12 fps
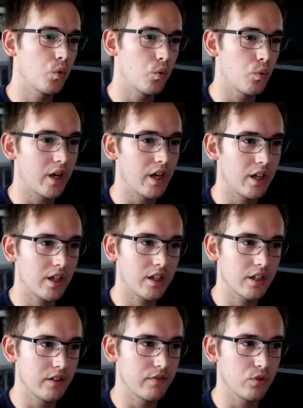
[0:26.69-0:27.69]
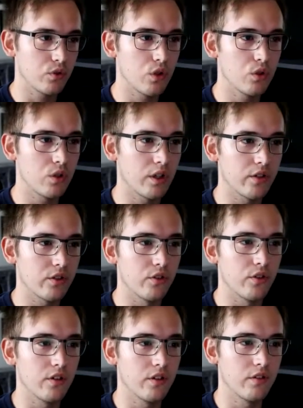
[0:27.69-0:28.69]
where if you go
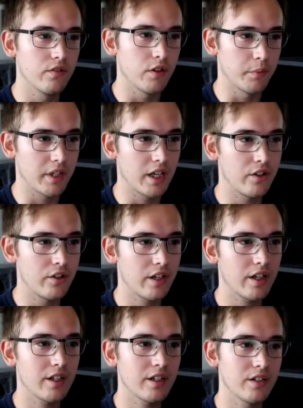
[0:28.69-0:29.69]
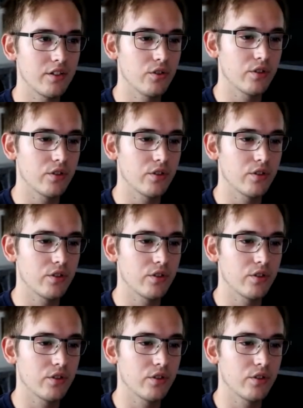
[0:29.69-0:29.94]
under from a carrier, you